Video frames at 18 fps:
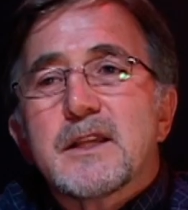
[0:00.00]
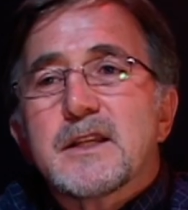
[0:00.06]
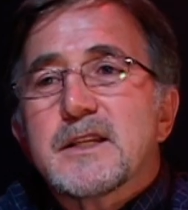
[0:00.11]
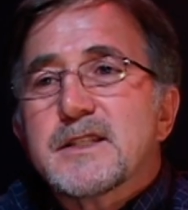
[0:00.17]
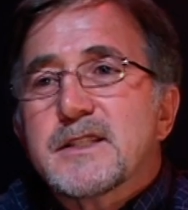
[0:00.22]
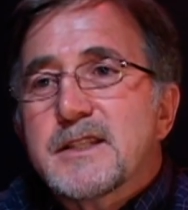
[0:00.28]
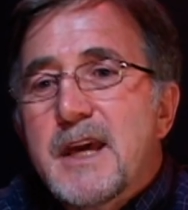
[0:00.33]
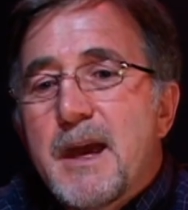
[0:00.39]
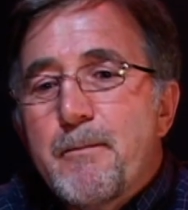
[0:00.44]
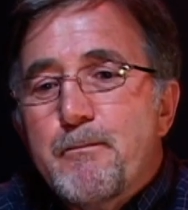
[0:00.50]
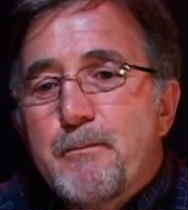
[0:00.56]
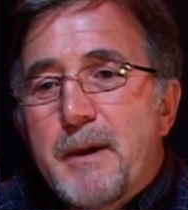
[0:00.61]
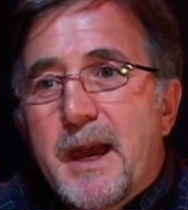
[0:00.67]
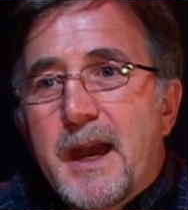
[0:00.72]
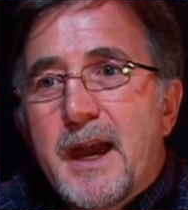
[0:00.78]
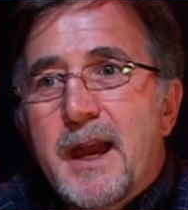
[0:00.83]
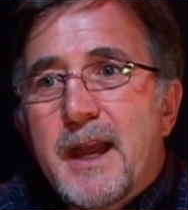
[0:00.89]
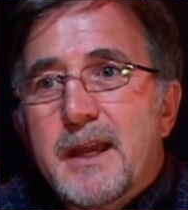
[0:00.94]
to step
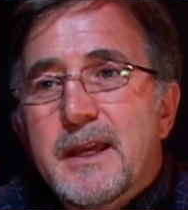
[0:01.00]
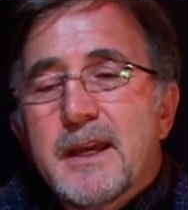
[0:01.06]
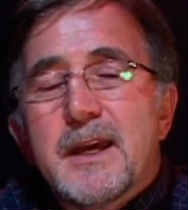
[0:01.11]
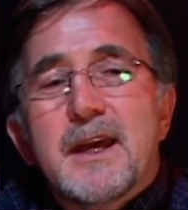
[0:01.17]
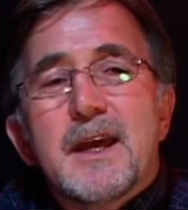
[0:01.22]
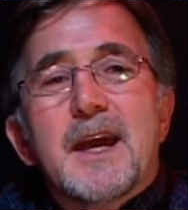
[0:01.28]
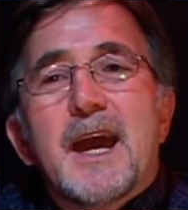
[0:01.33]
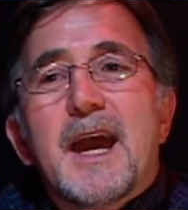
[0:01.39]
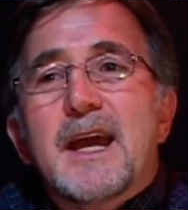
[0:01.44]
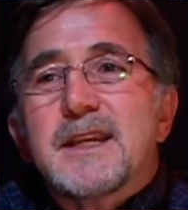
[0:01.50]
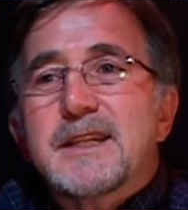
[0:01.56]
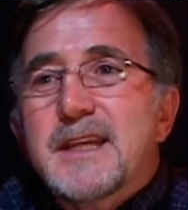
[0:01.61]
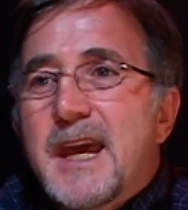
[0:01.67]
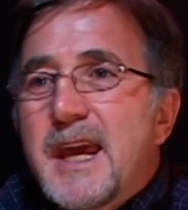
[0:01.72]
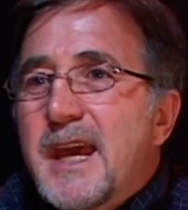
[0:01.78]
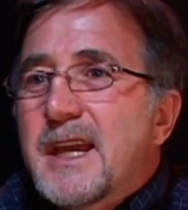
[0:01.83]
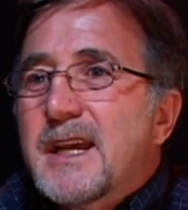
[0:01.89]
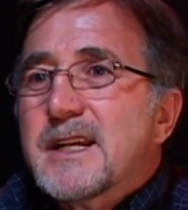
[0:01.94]
back and
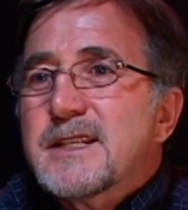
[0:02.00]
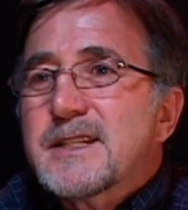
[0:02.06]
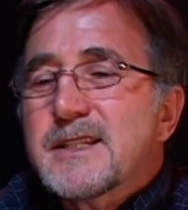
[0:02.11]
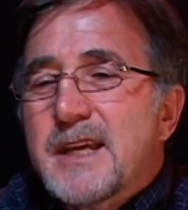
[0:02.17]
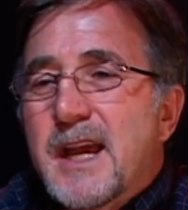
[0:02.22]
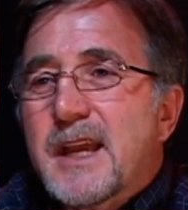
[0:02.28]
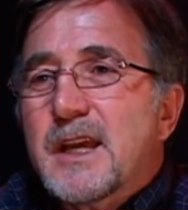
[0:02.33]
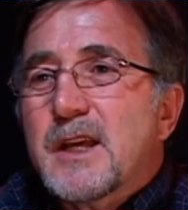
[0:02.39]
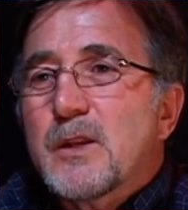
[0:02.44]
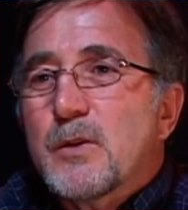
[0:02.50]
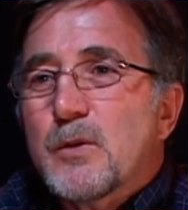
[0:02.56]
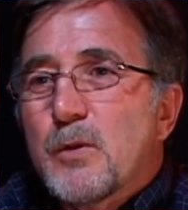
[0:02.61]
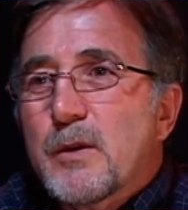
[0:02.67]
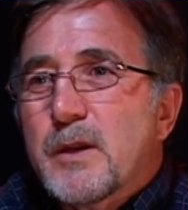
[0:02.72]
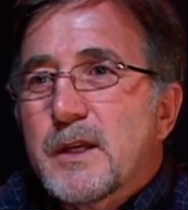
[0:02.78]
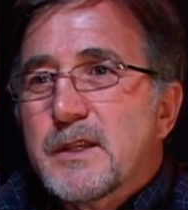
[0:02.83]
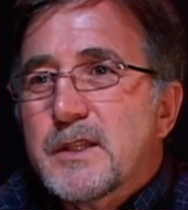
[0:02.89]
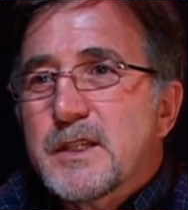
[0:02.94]
take a second
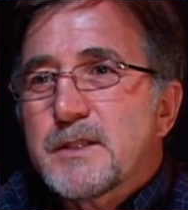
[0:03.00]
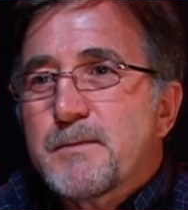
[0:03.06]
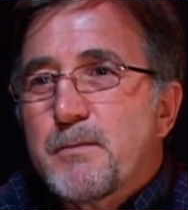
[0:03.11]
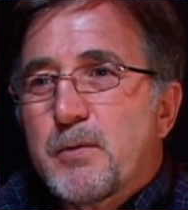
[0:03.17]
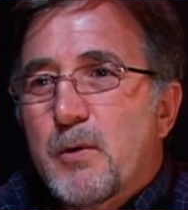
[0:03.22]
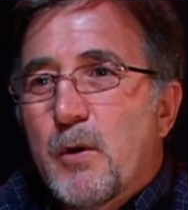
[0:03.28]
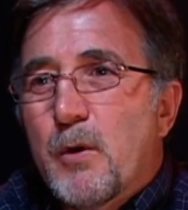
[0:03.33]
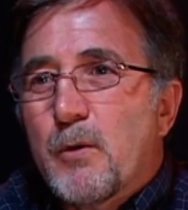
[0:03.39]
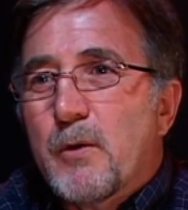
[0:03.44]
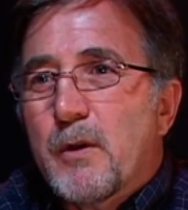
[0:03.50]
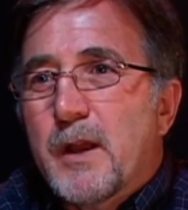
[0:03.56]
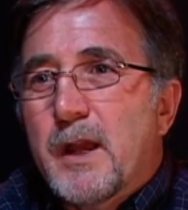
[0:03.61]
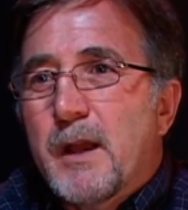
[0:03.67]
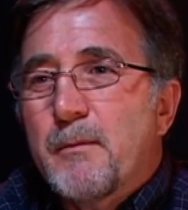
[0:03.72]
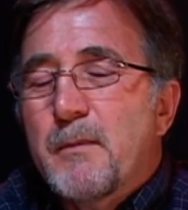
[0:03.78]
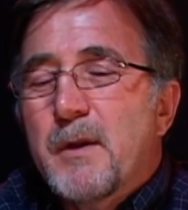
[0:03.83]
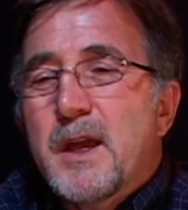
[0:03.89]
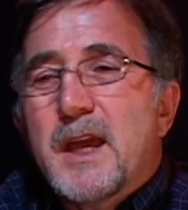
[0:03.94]
look at this
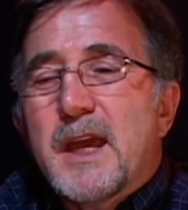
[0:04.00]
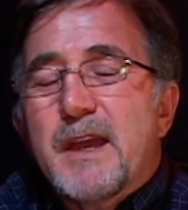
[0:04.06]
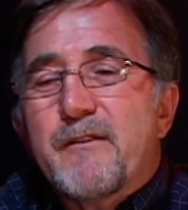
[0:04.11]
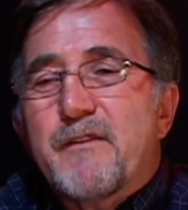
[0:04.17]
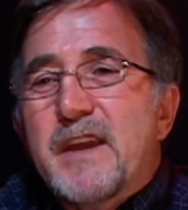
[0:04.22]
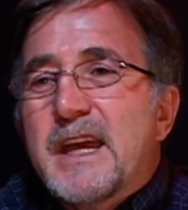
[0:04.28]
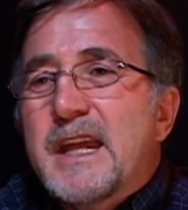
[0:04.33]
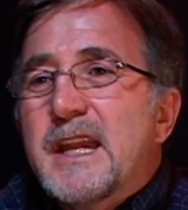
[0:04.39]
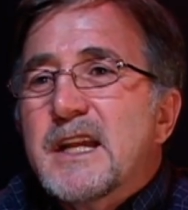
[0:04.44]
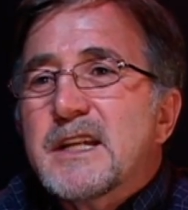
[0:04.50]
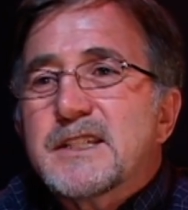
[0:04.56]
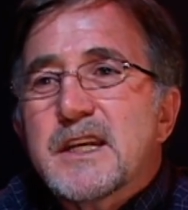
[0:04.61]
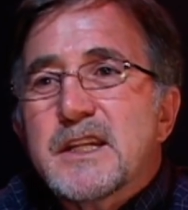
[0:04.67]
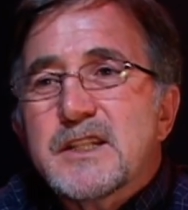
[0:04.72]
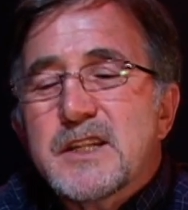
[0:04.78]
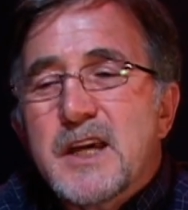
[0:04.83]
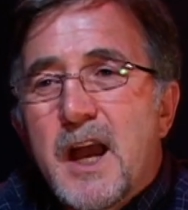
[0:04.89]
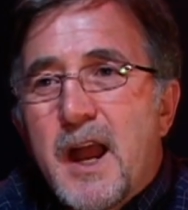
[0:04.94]
program in its
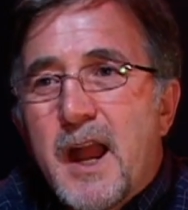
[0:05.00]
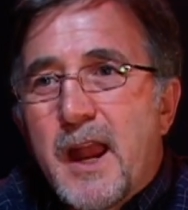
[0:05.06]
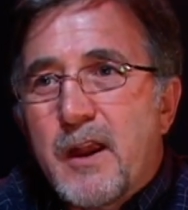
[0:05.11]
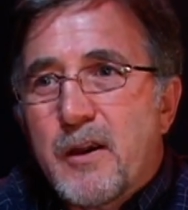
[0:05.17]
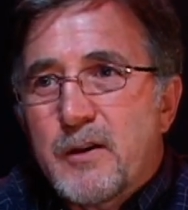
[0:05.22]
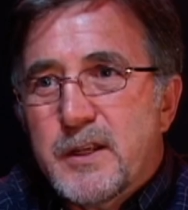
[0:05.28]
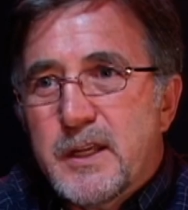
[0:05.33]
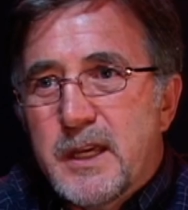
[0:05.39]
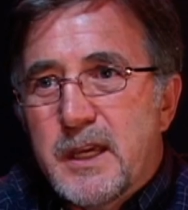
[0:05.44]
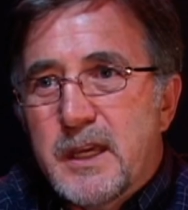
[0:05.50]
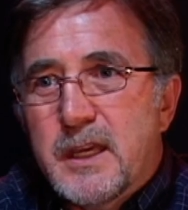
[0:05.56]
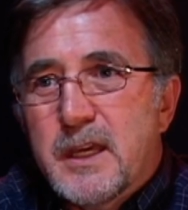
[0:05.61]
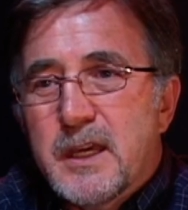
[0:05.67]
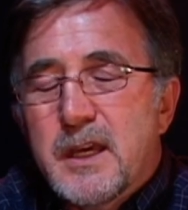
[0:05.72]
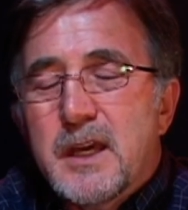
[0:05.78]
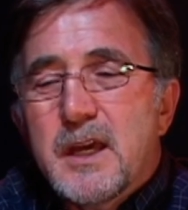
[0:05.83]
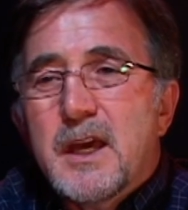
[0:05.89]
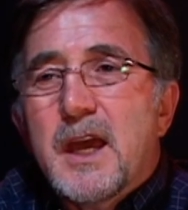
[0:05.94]
entirety
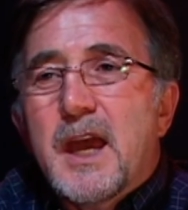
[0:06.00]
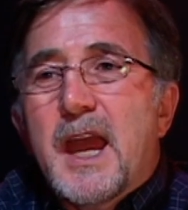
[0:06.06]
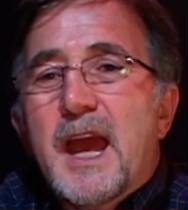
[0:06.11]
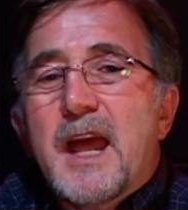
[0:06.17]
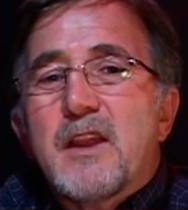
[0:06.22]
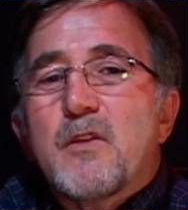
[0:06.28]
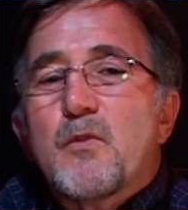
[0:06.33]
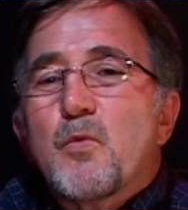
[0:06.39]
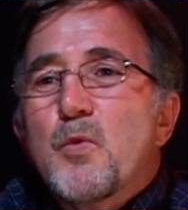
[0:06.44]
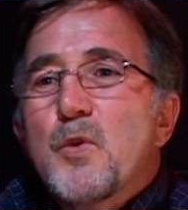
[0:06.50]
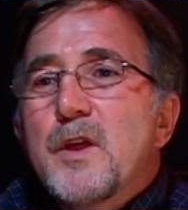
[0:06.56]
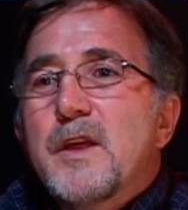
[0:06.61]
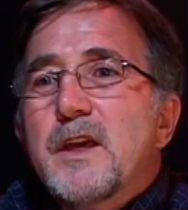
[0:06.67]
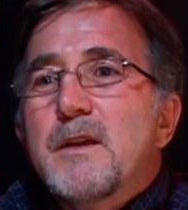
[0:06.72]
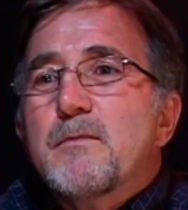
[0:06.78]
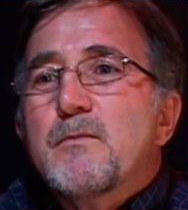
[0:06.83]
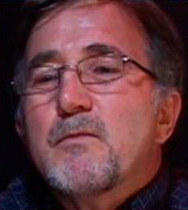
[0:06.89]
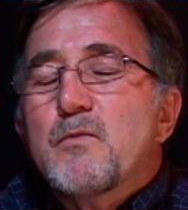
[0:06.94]
and
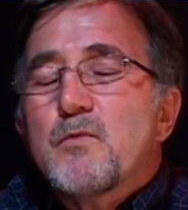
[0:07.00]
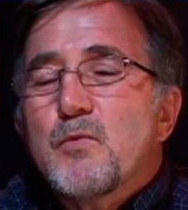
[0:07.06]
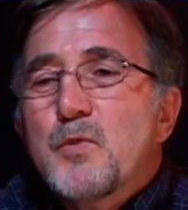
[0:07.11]
really,